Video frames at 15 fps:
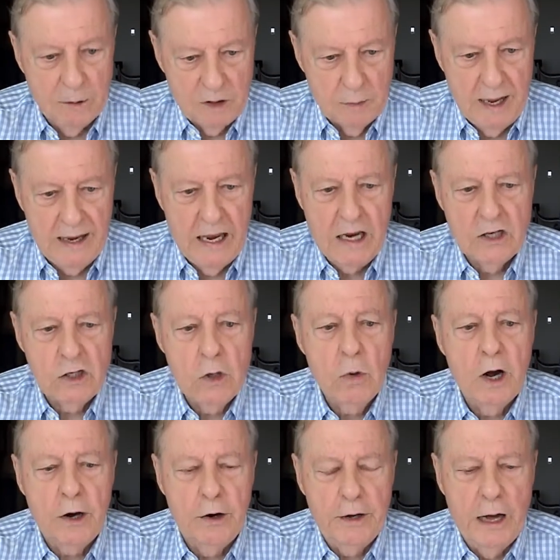I was making
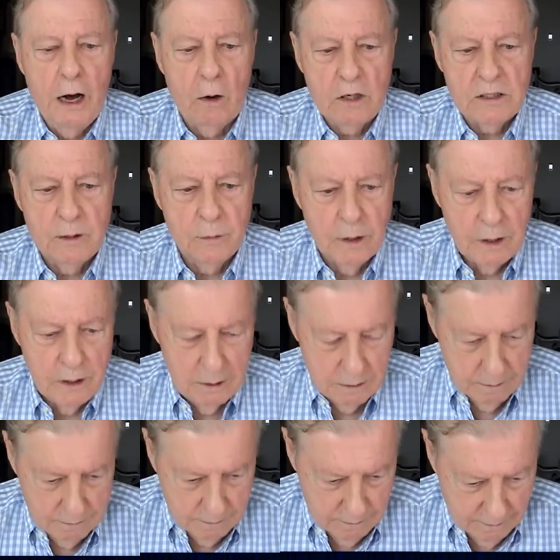$200 a
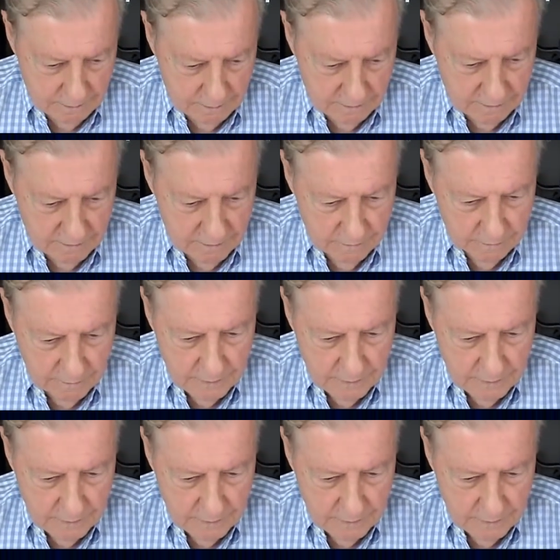month.